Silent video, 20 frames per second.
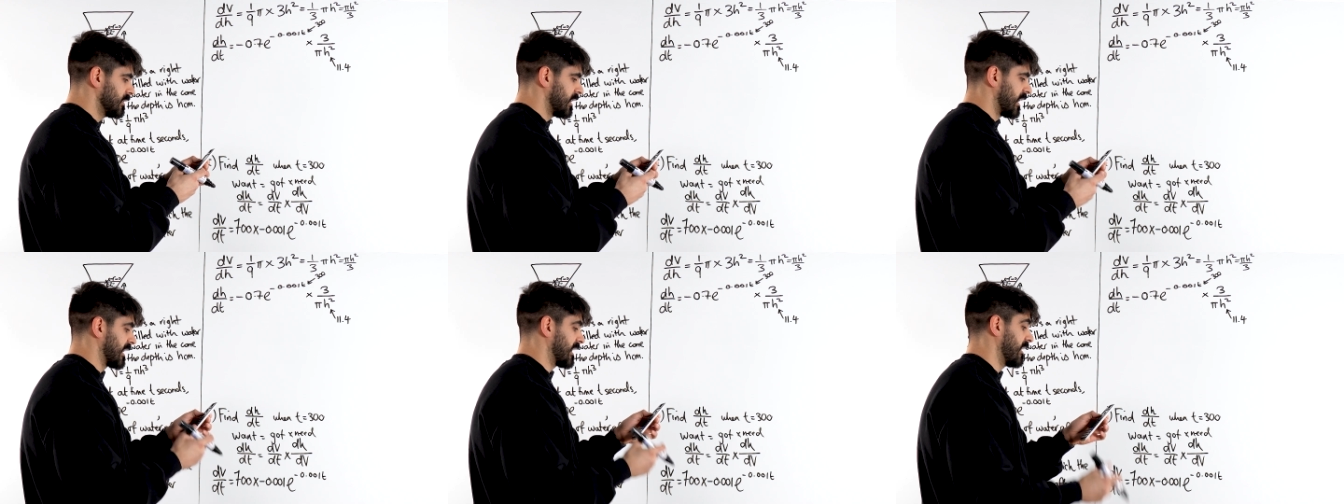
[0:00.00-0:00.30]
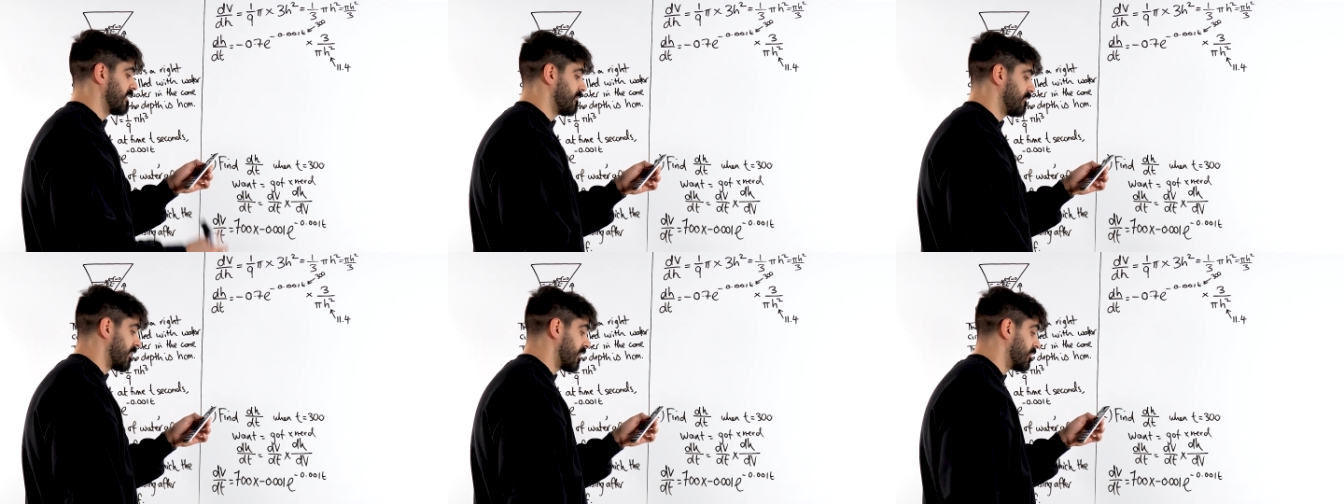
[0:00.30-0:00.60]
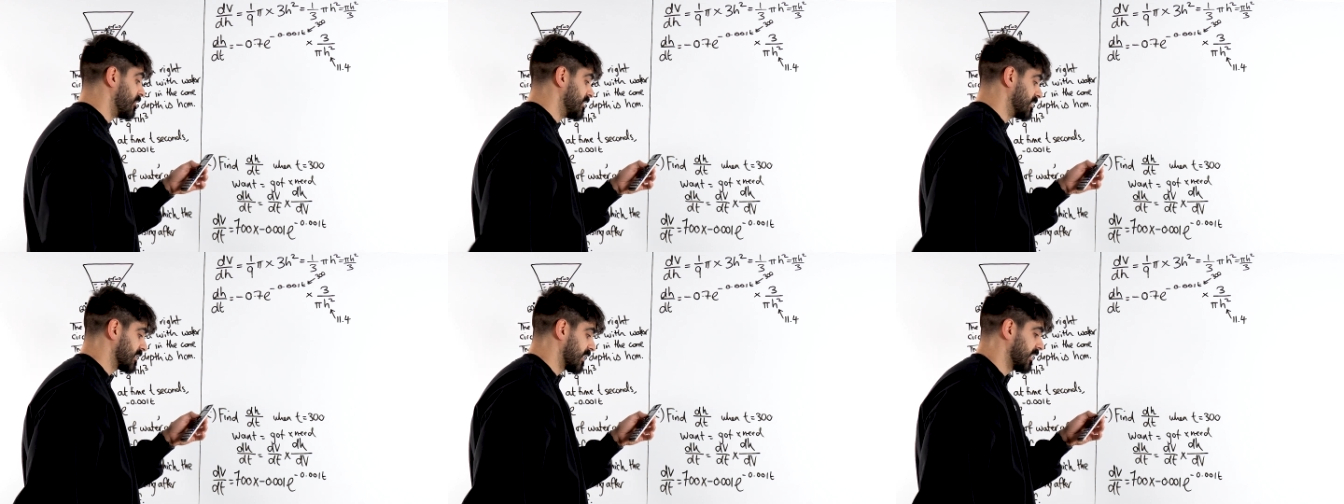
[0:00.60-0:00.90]
I get a
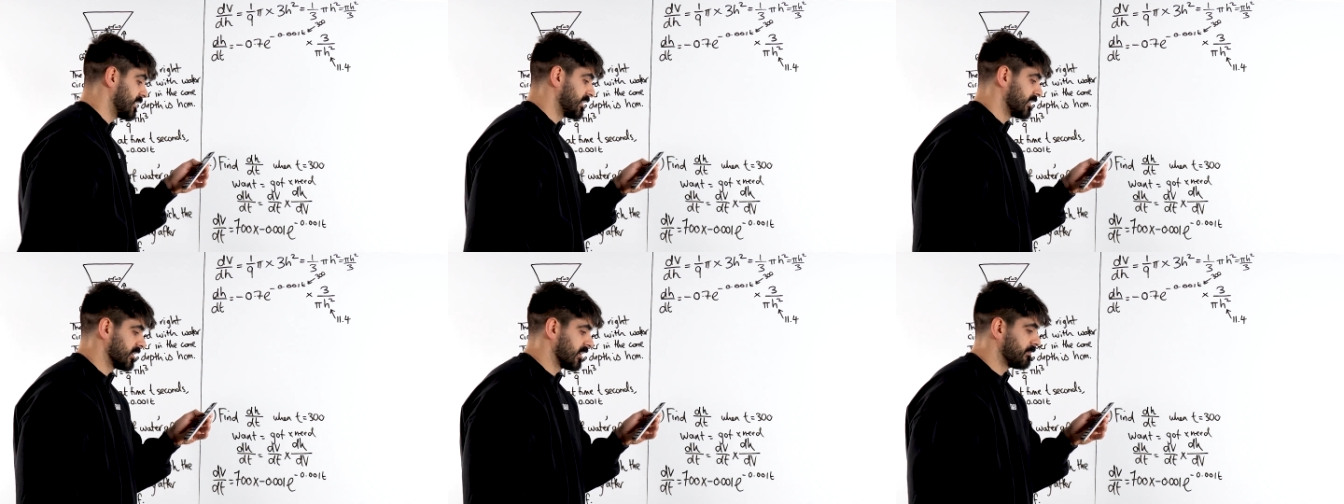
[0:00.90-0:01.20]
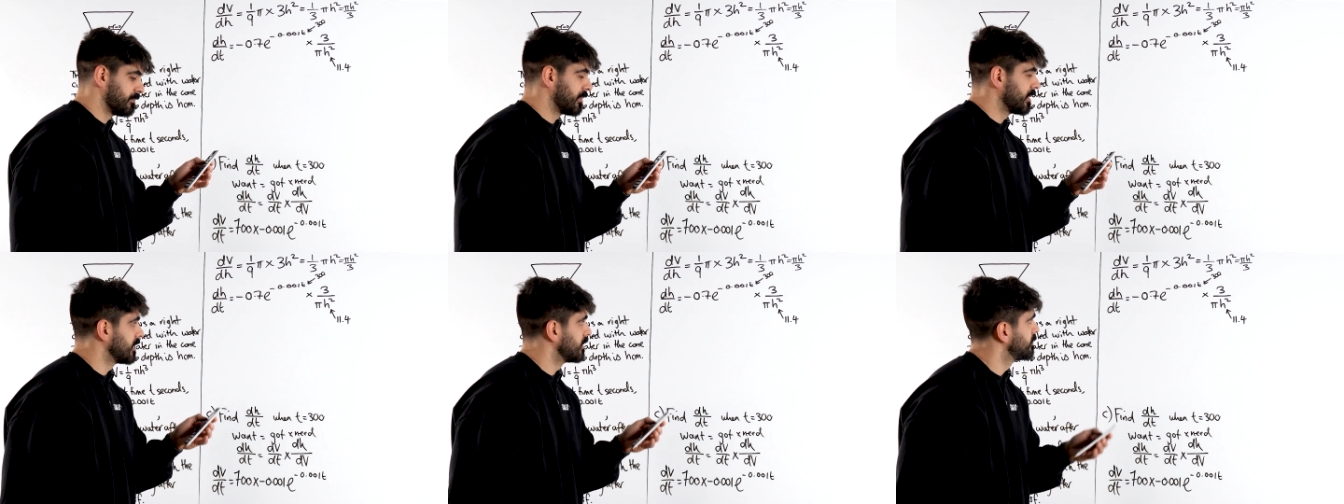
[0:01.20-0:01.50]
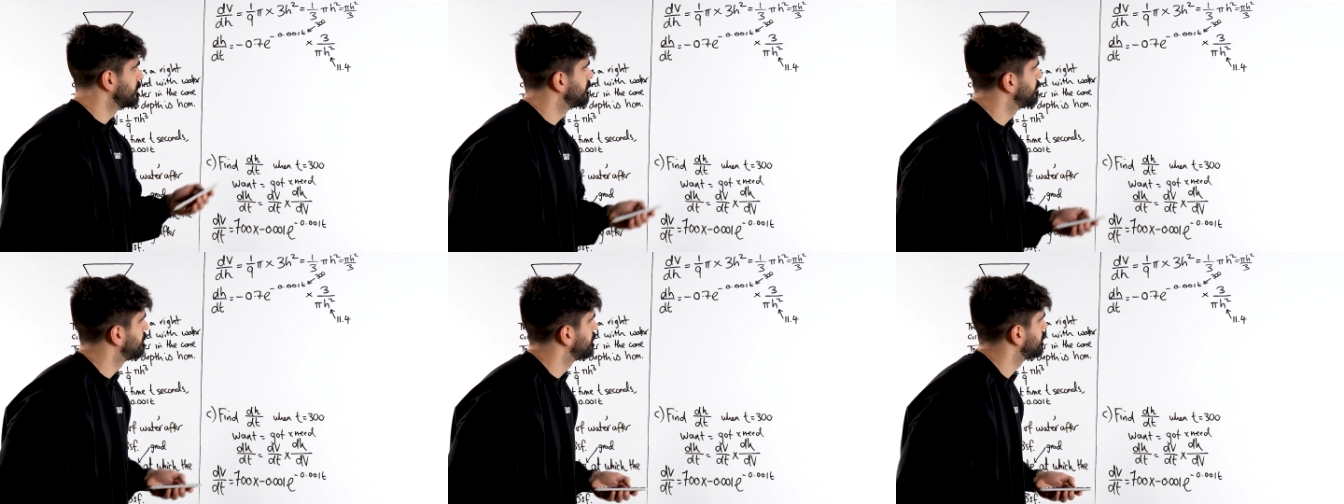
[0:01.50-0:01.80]
very tiny number,
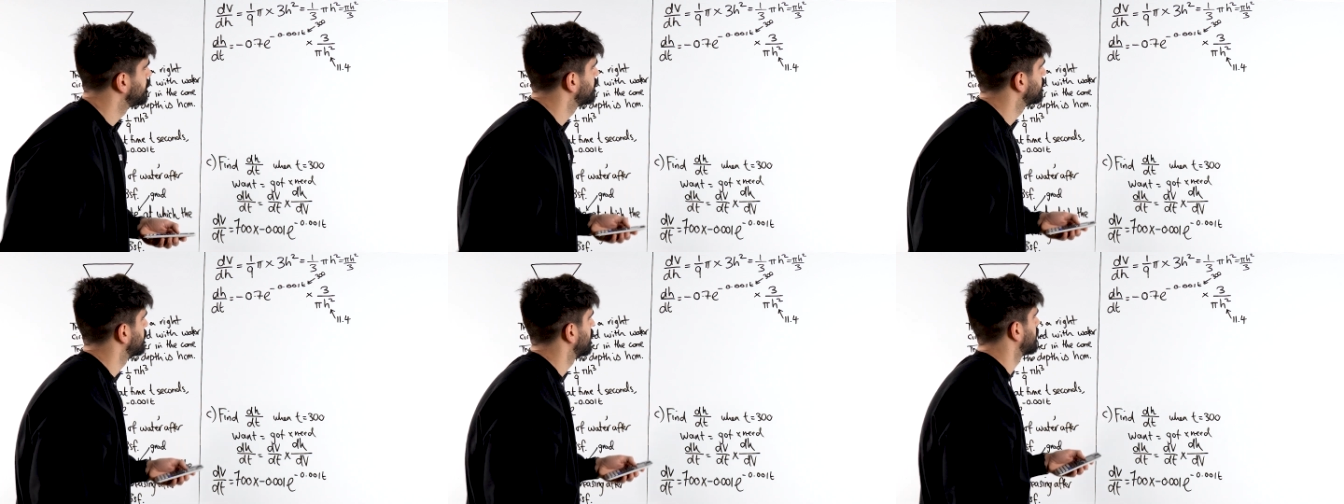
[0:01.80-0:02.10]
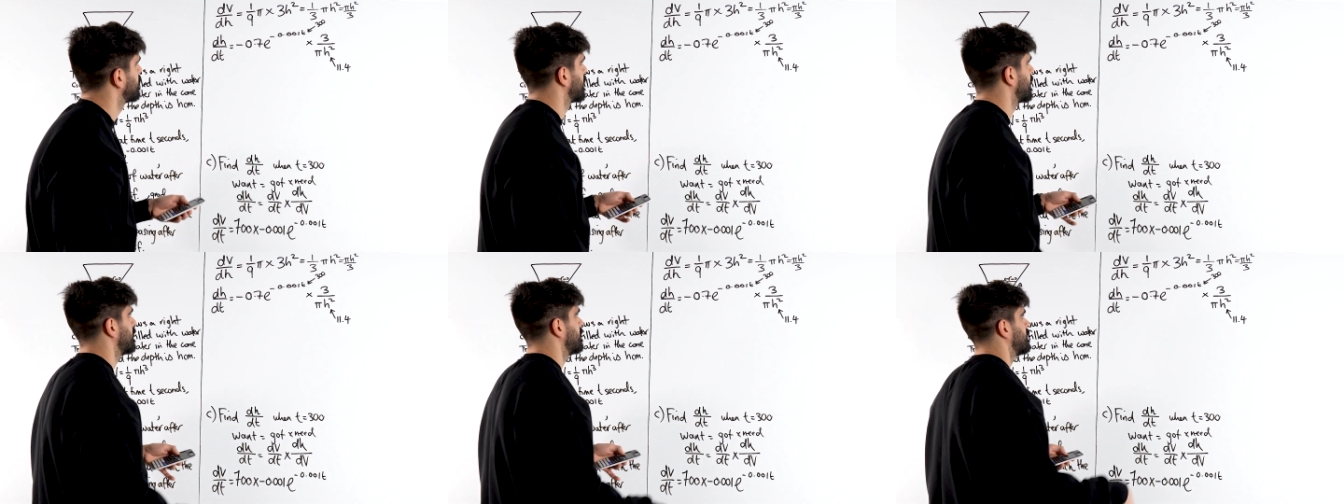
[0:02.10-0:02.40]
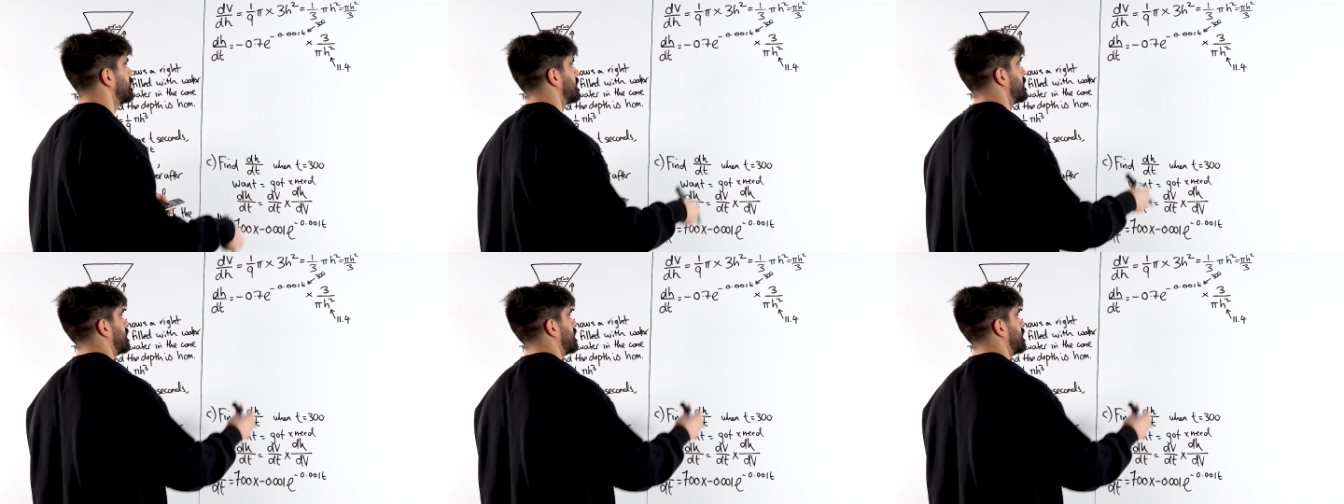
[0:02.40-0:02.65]
okay?